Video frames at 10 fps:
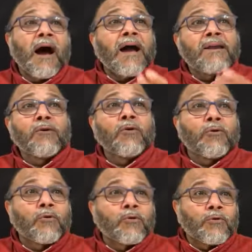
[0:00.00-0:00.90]
I
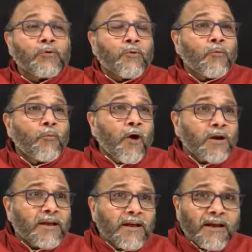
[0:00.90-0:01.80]
know
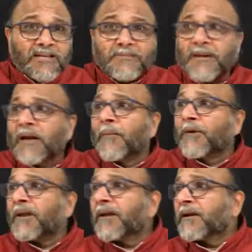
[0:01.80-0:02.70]
what has been
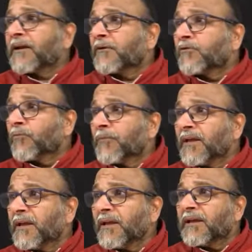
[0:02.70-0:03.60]
communicated to
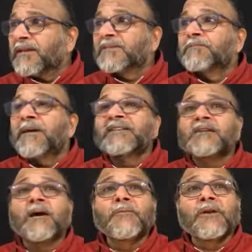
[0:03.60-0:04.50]
me is
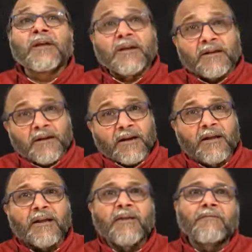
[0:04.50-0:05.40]
best
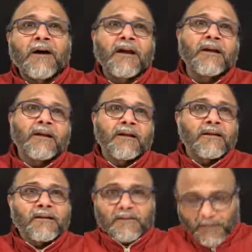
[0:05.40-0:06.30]
communicated if I
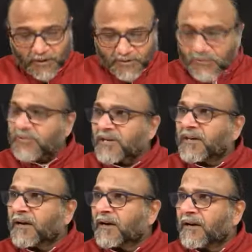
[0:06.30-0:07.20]
because it's so
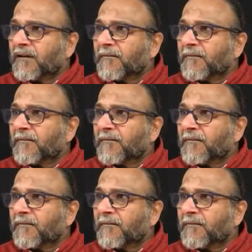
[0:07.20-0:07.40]
subtle.